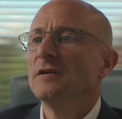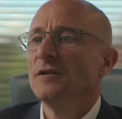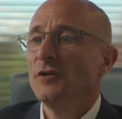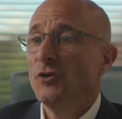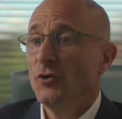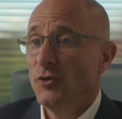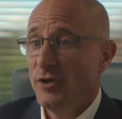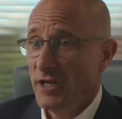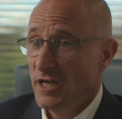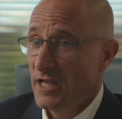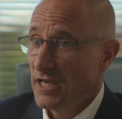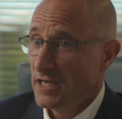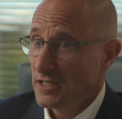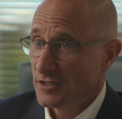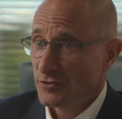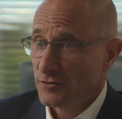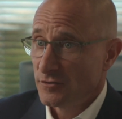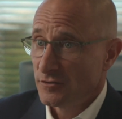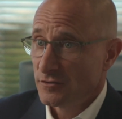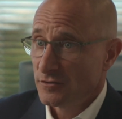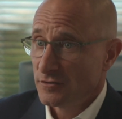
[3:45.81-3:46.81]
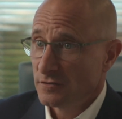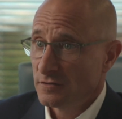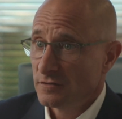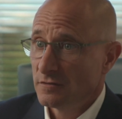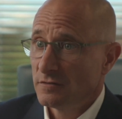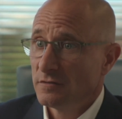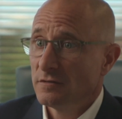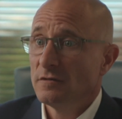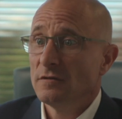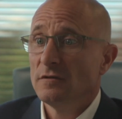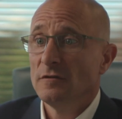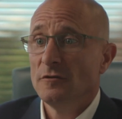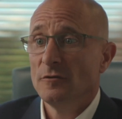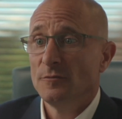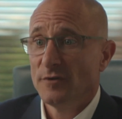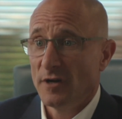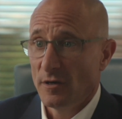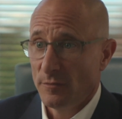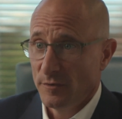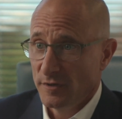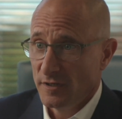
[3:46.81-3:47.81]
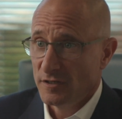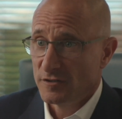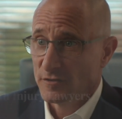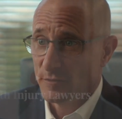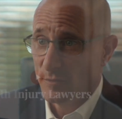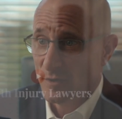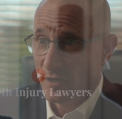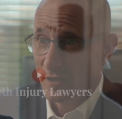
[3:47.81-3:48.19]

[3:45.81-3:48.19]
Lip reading: you need answers. You probably need some